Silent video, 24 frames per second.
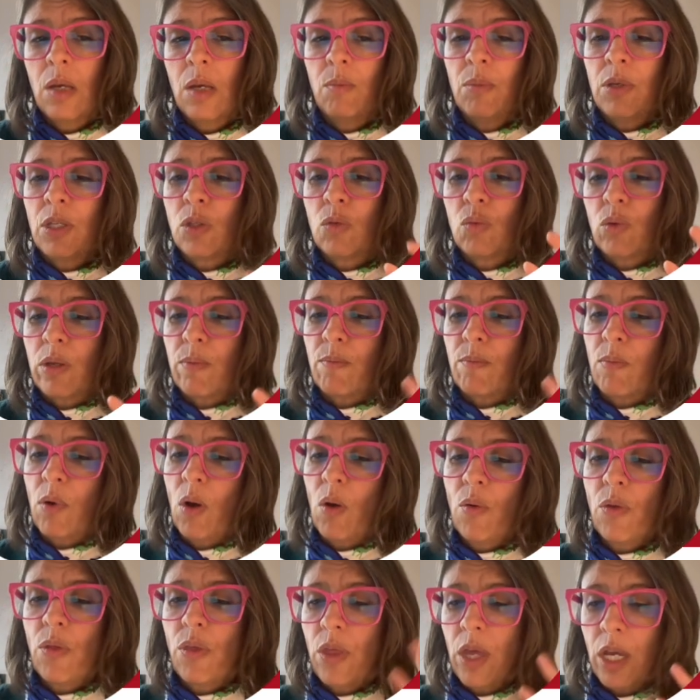between
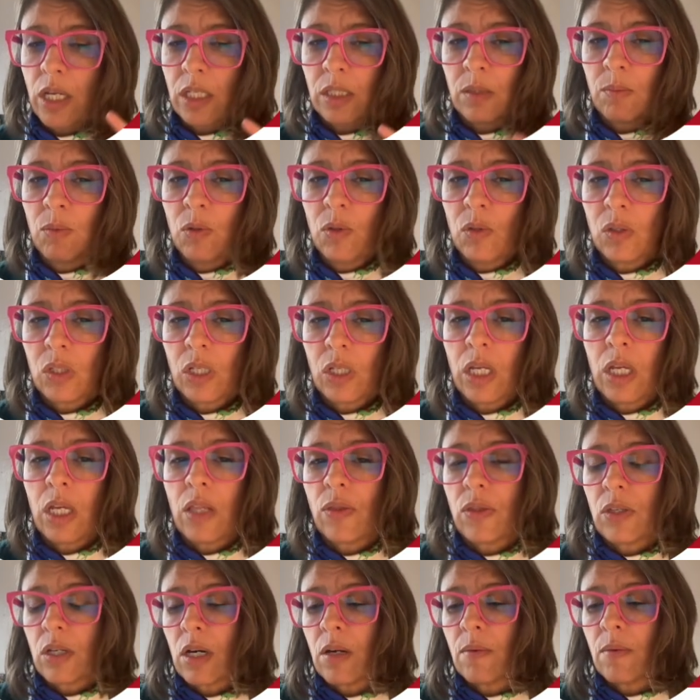both textbooks
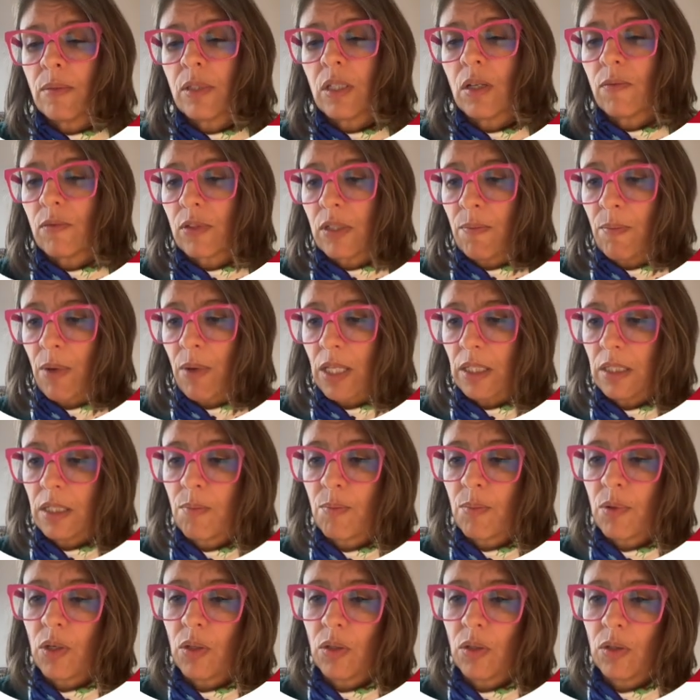in terms of
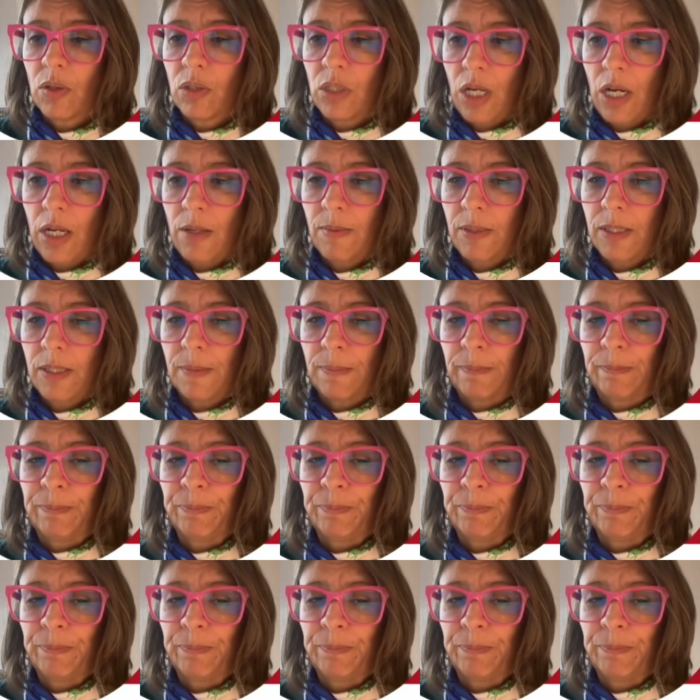semantic prototypes.